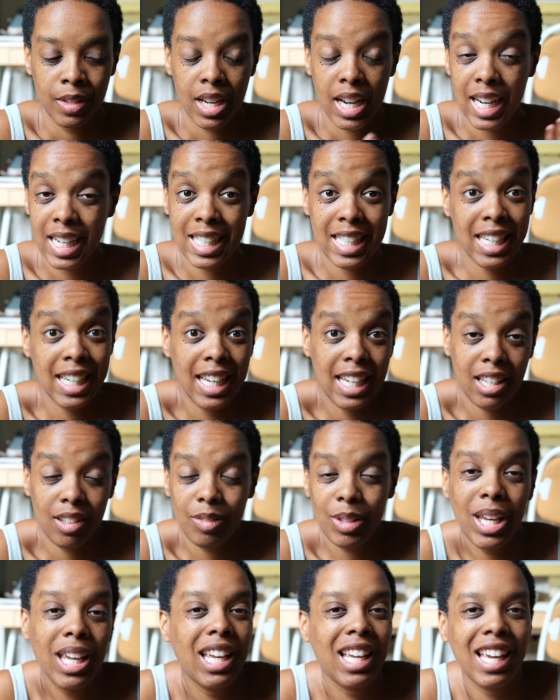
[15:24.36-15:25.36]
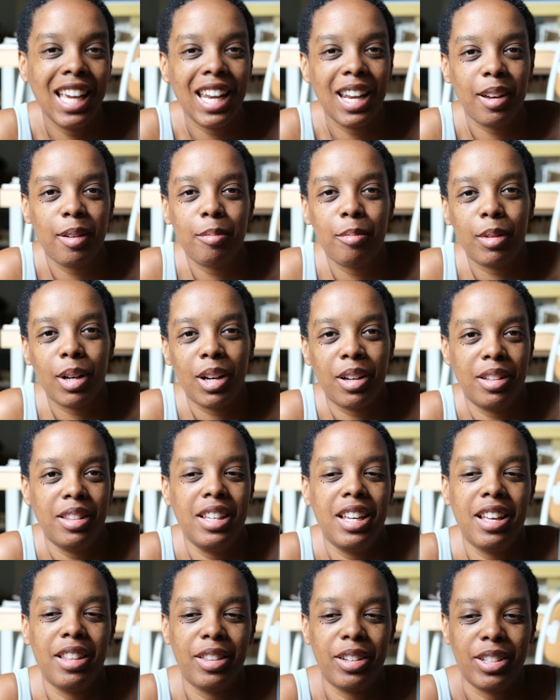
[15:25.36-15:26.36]
I did it and I'm on
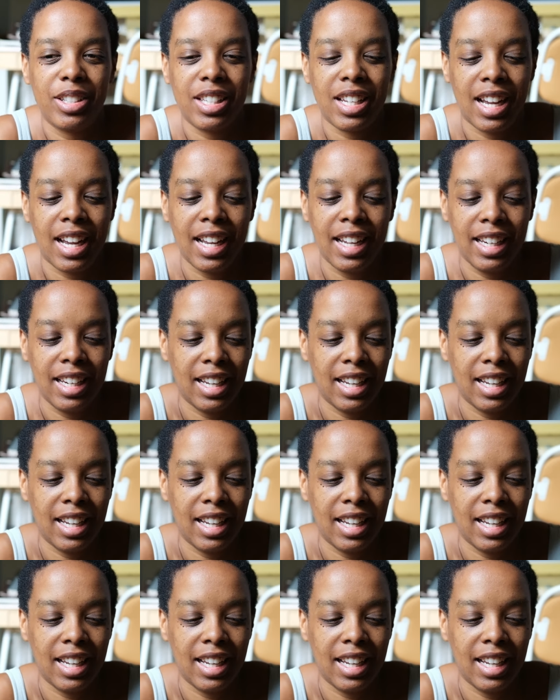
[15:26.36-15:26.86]
the other side.